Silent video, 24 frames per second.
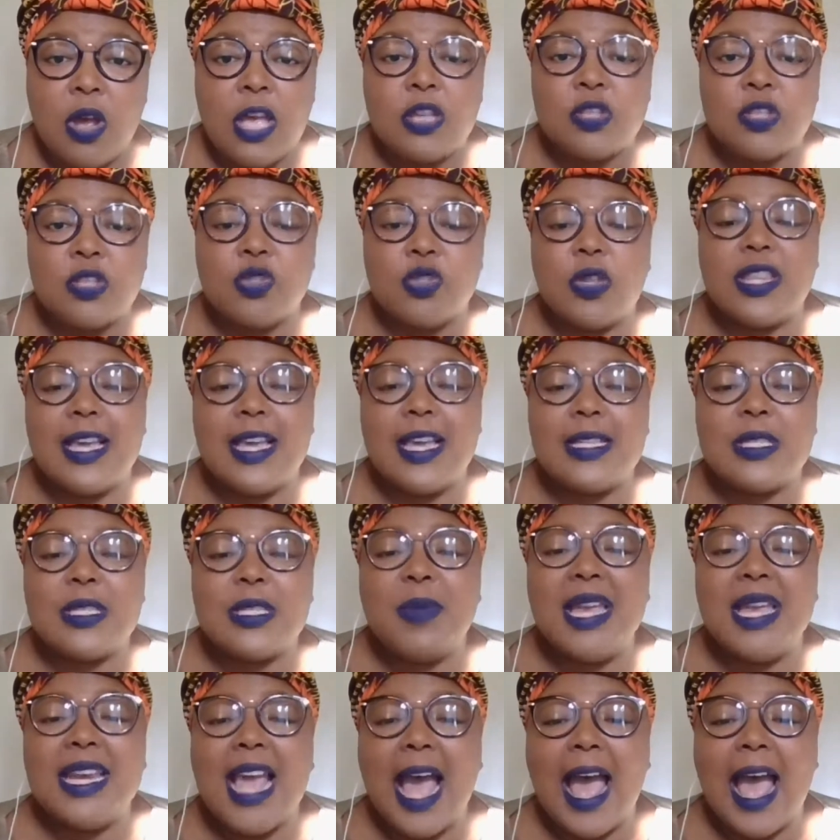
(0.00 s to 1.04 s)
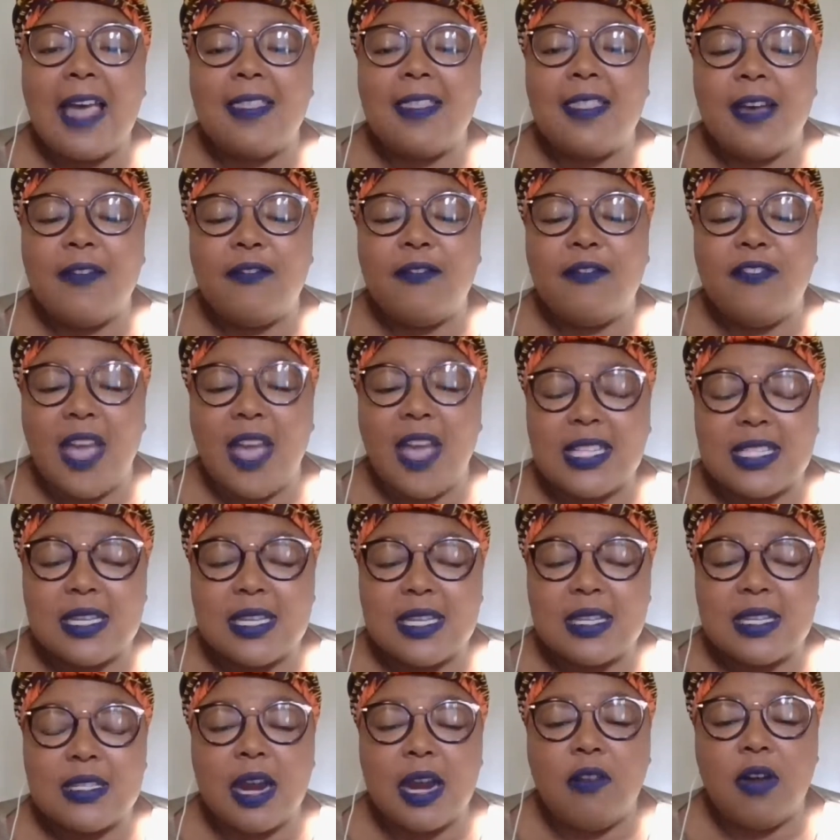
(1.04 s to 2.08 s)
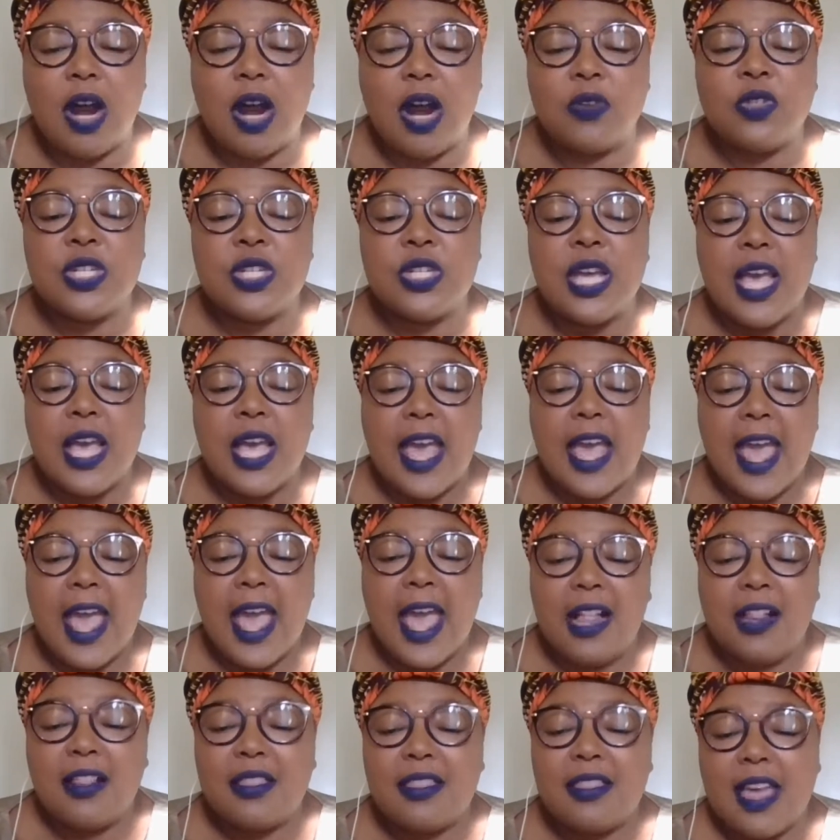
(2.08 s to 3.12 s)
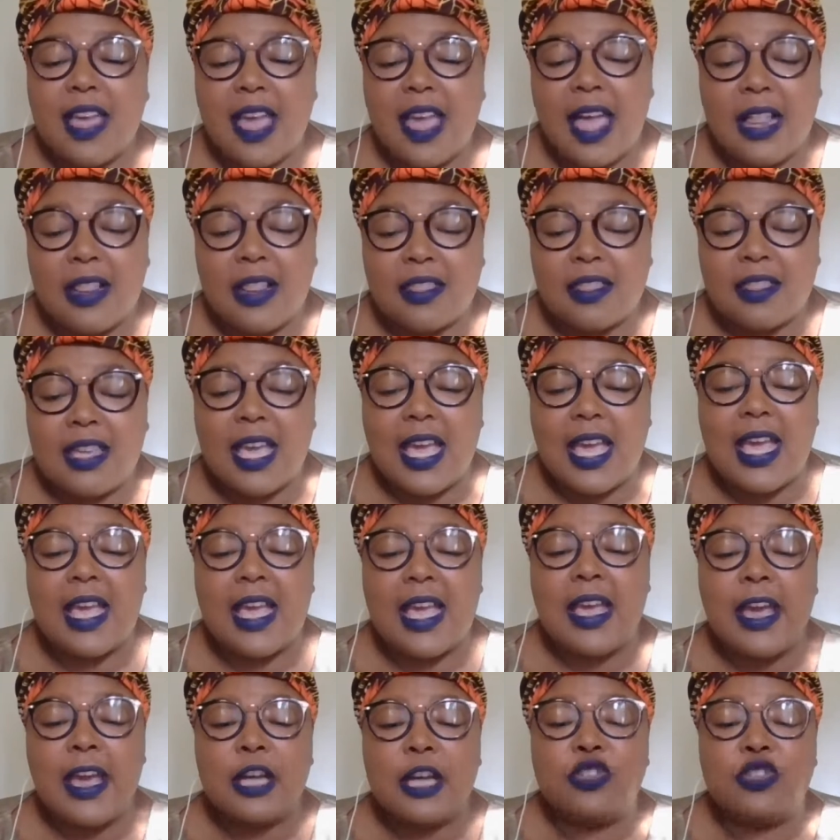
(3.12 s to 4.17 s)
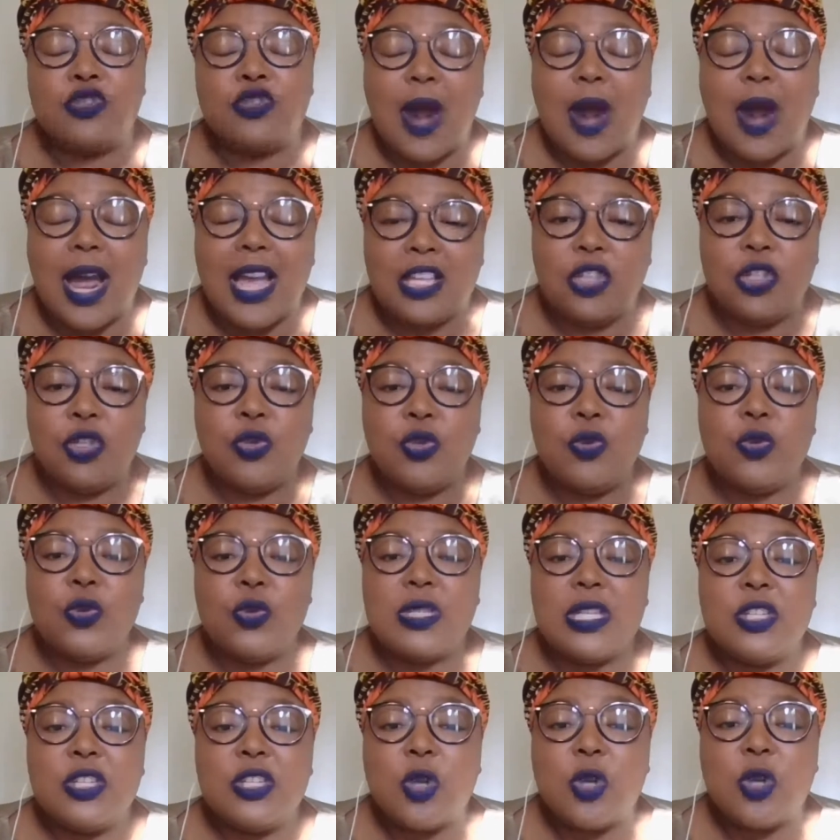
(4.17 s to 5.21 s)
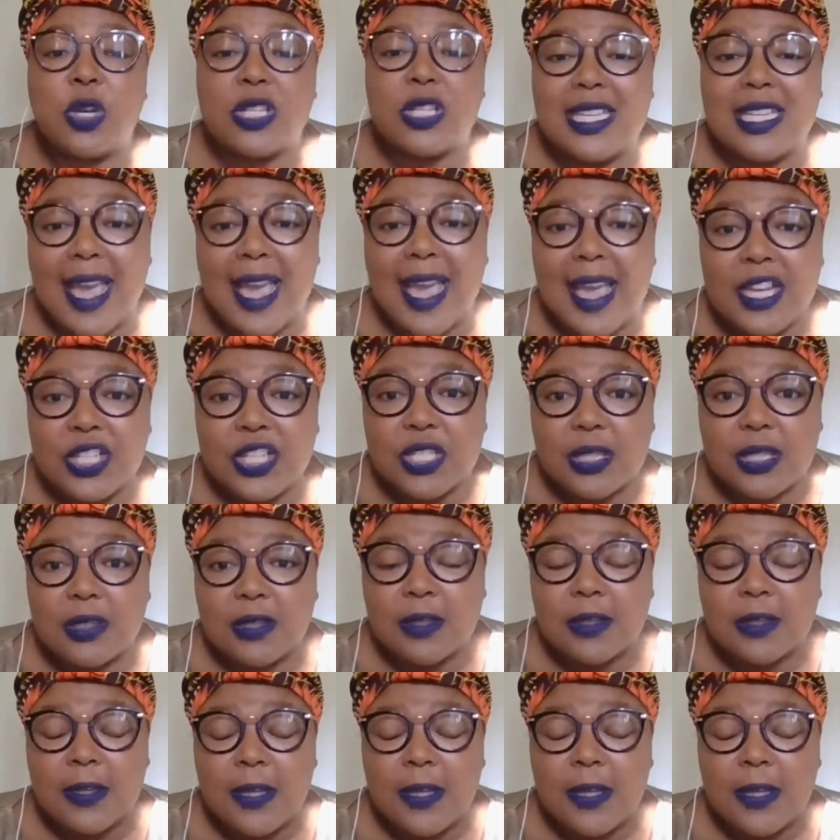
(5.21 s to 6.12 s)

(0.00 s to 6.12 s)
So there's many other factors around health, healthcare, drug use, intoxication.